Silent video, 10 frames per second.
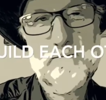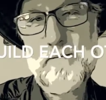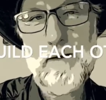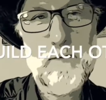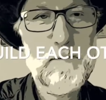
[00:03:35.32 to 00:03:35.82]

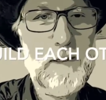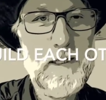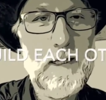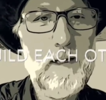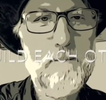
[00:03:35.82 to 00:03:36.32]

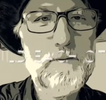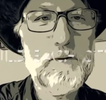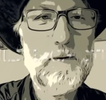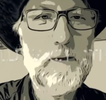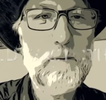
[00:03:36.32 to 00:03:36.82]
everybody up
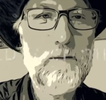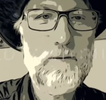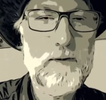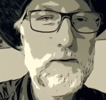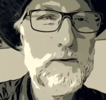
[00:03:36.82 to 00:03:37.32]
so that we
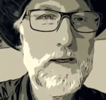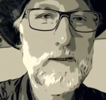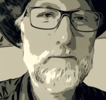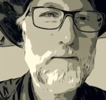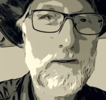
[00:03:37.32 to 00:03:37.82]
feel
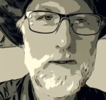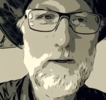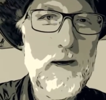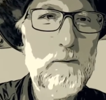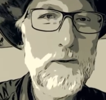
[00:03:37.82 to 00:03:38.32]
like,
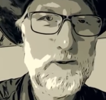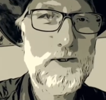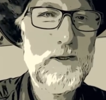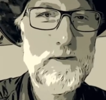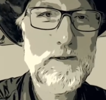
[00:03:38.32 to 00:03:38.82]
I want to
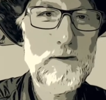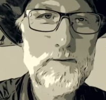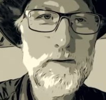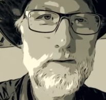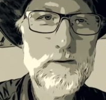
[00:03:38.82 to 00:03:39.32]
share
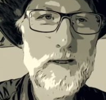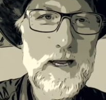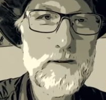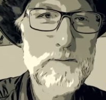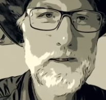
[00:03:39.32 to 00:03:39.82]
stuff in this
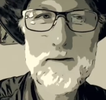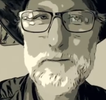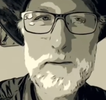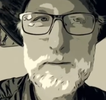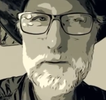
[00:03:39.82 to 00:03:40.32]
class, because
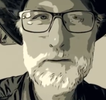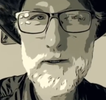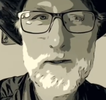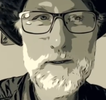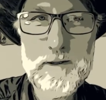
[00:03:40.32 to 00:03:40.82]
people
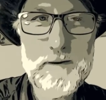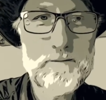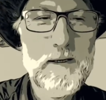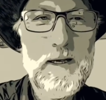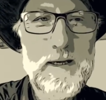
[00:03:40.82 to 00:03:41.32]
are going to
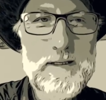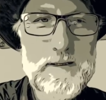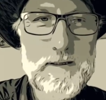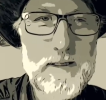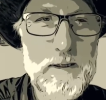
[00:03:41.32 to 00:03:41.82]

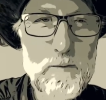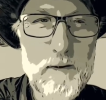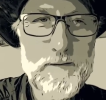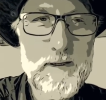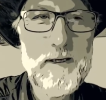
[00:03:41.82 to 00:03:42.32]
see
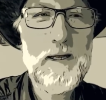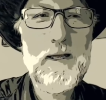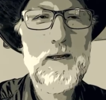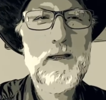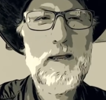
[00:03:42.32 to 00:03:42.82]
what's in
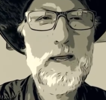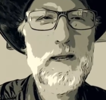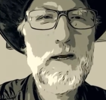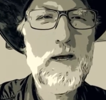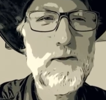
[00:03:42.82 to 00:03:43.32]
it
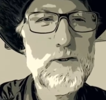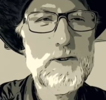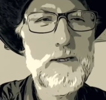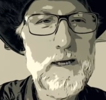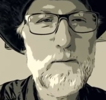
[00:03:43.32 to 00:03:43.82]
and
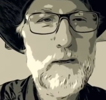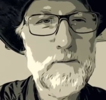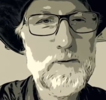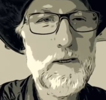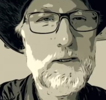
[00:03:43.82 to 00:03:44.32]
understand what
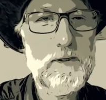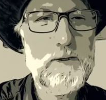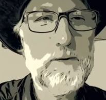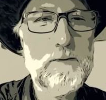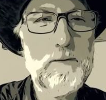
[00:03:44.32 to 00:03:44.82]
I'm trying to
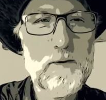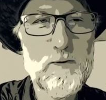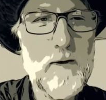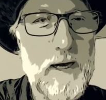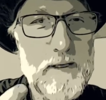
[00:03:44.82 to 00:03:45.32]
do, or
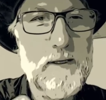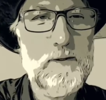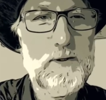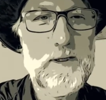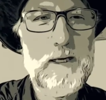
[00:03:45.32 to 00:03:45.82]
try to
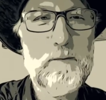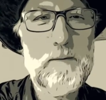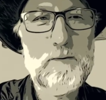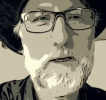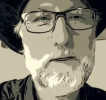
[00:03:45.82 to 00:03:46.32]
understand what
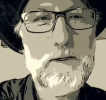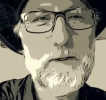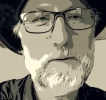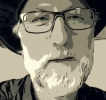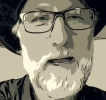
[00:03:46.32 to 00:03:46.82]
I'm trying to
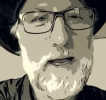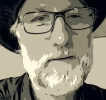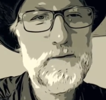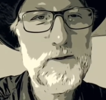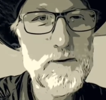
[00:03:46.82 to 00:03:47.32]
do, and
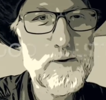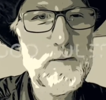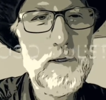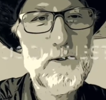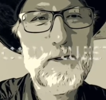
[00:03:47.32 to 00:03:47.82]
ask good
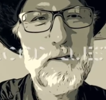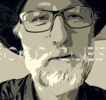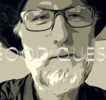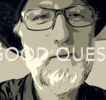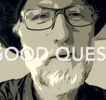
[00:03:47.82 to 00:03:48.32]

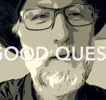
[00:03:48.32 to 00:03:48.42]
questions